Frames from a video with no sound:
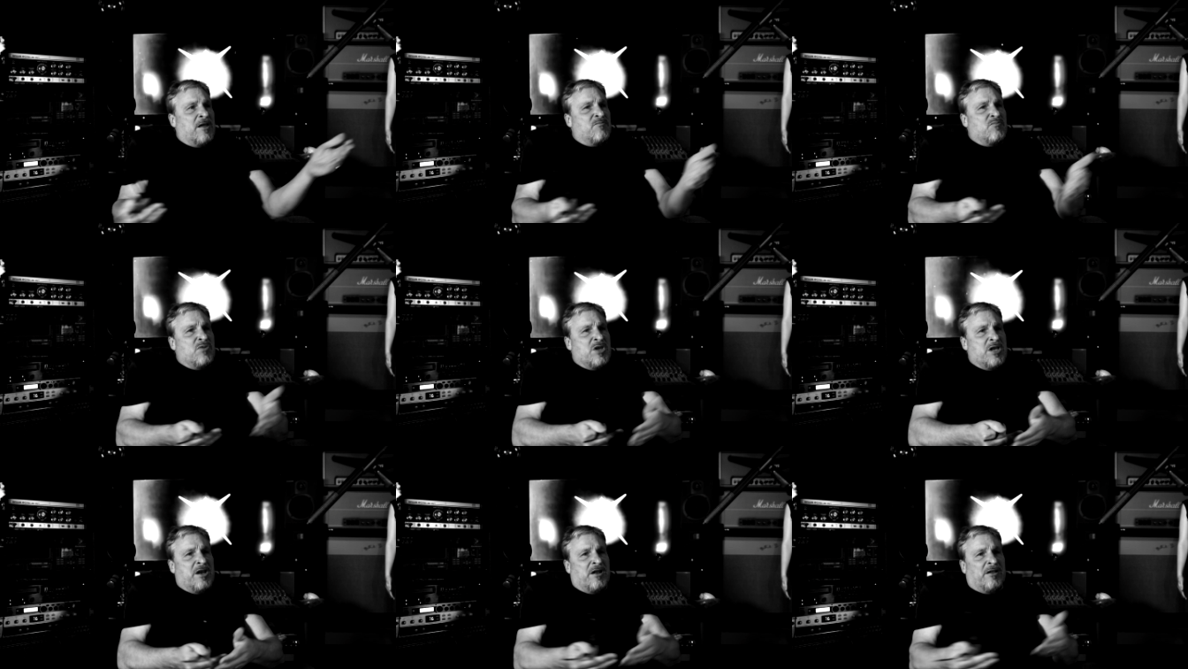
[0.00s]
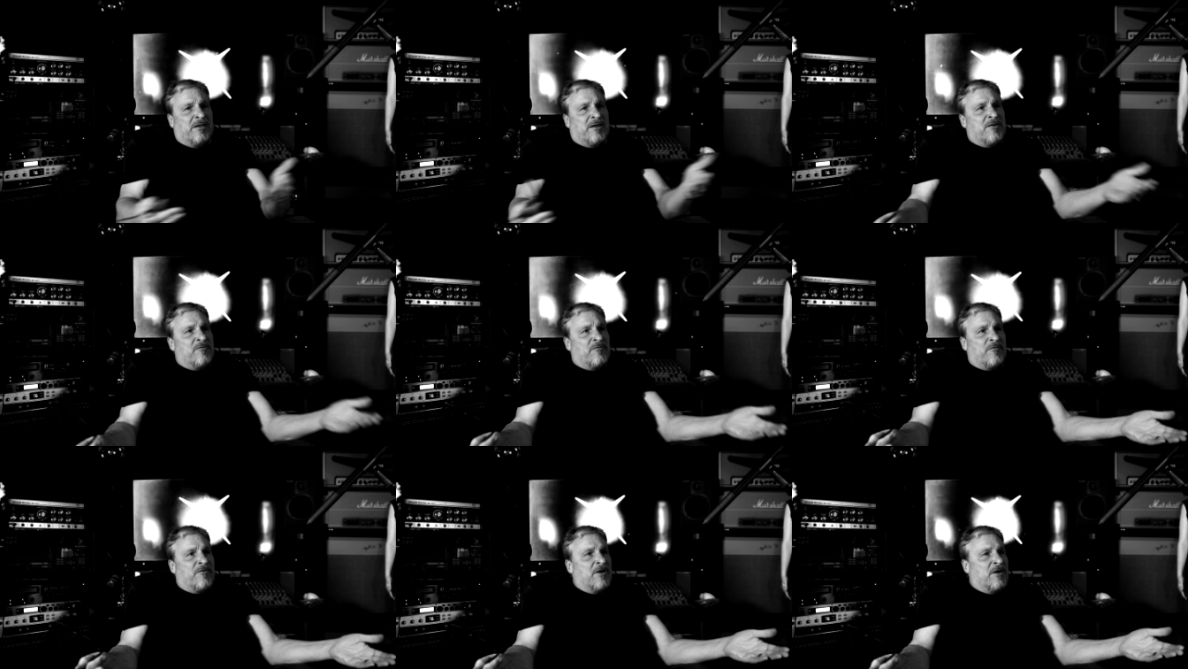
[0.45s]

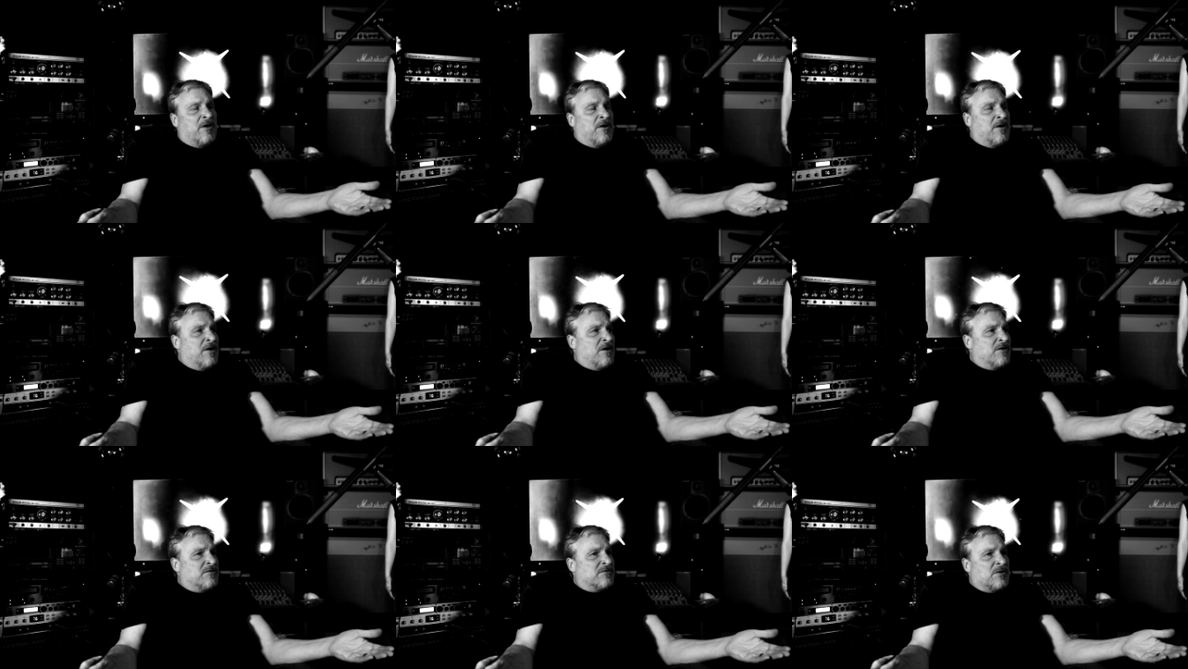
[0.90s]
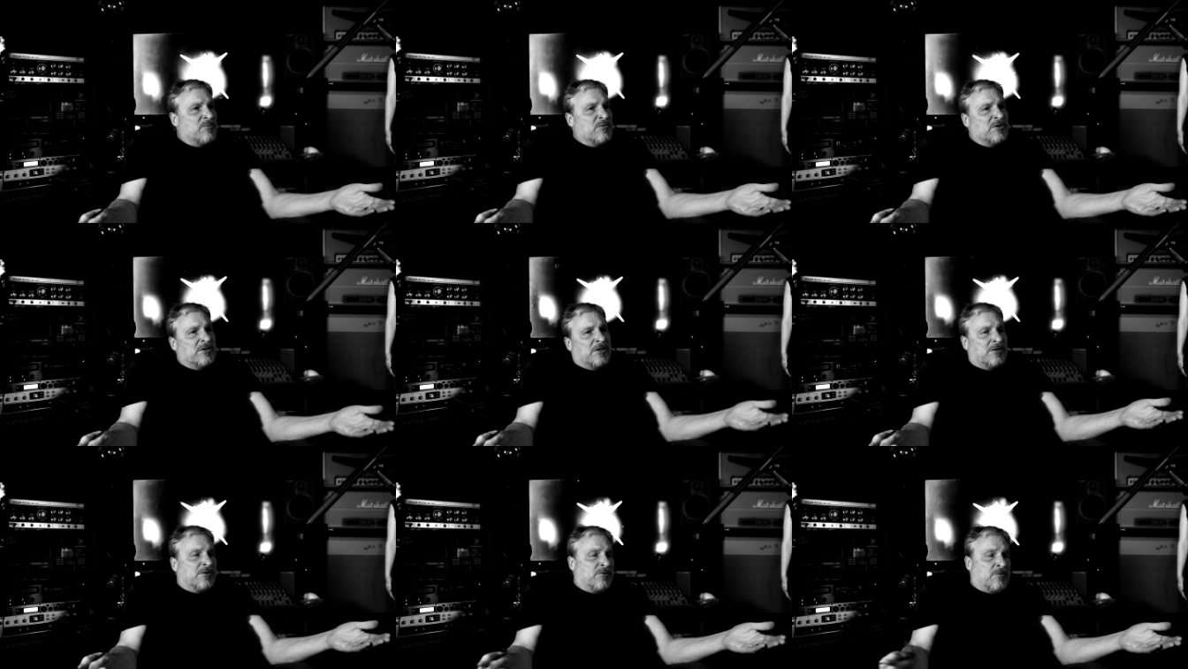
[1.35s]
immediately
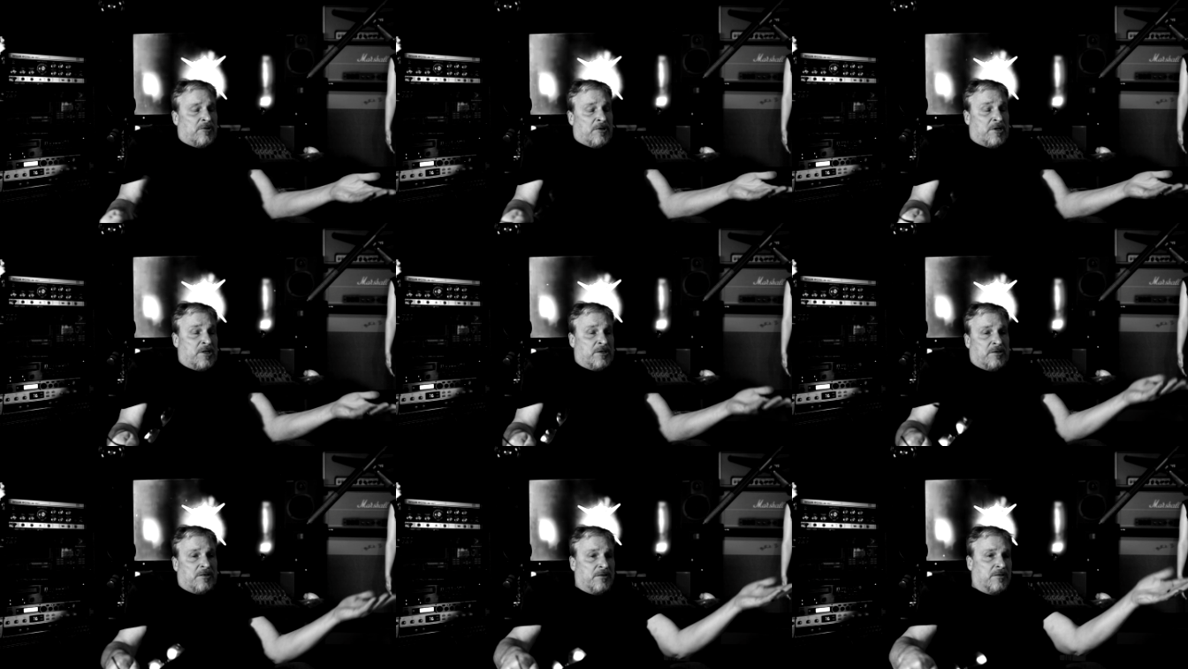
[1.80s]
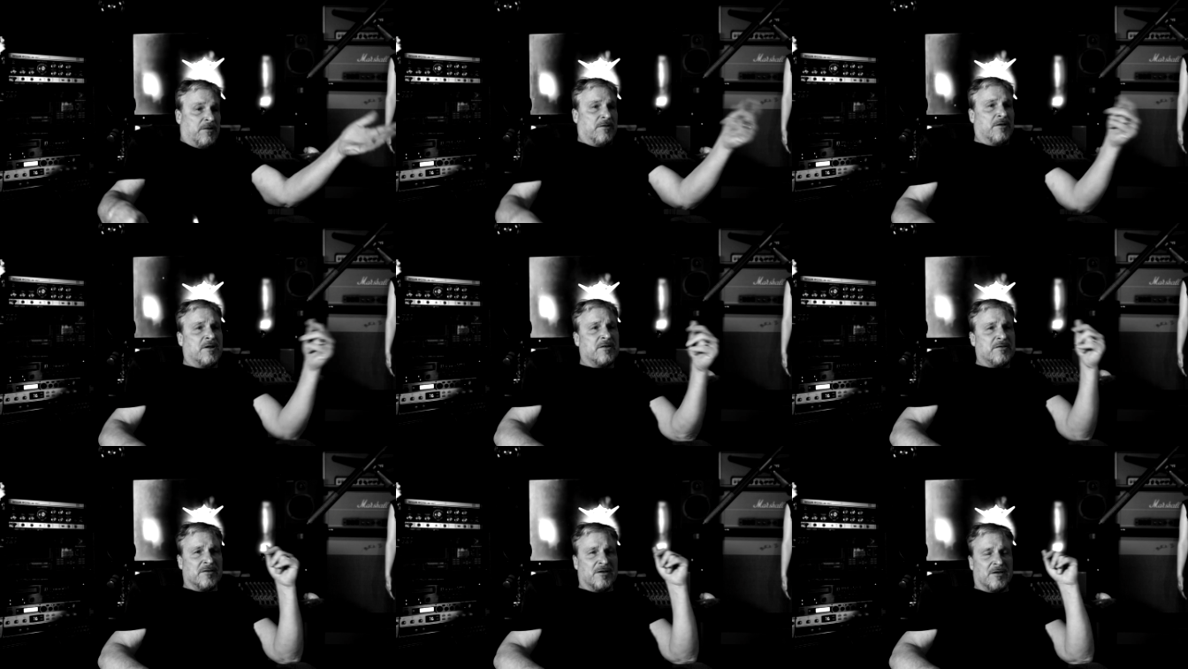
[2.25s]
someone says, "Oh,
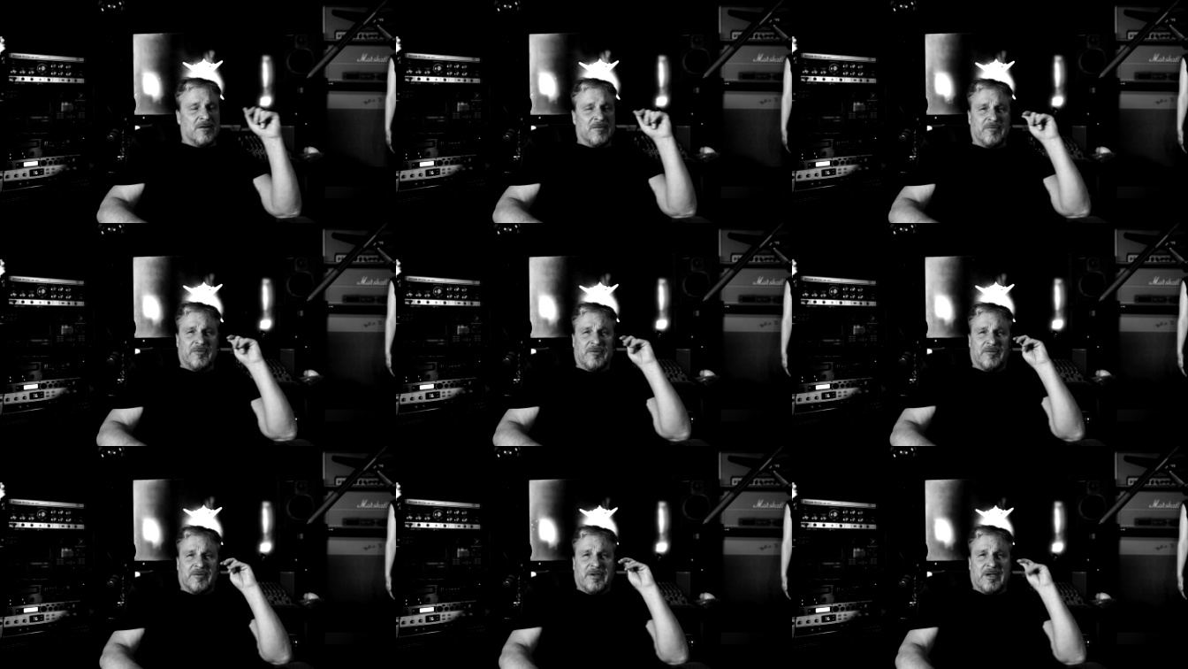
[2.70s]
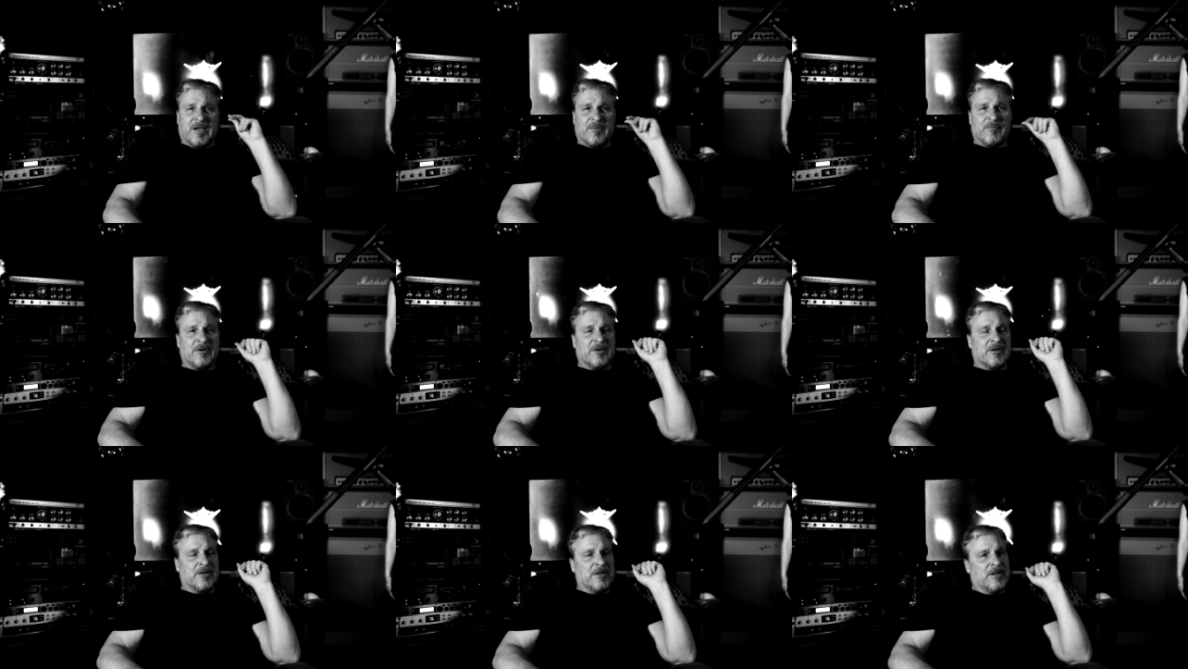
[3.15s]
that's not a real
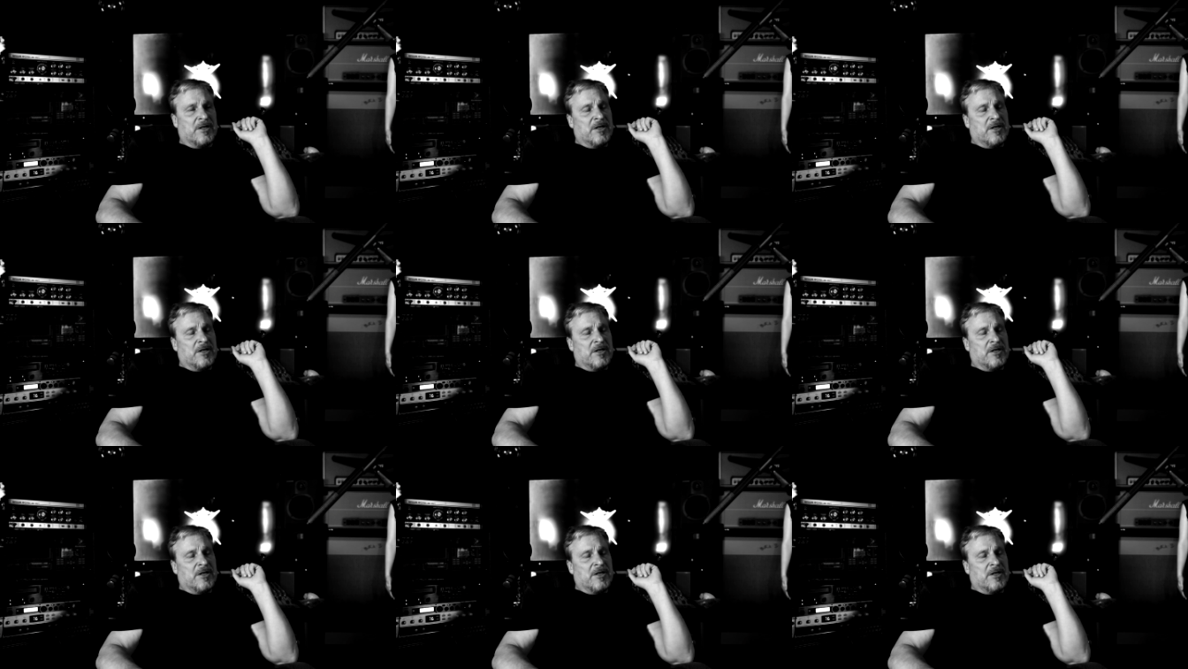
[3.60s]
camera."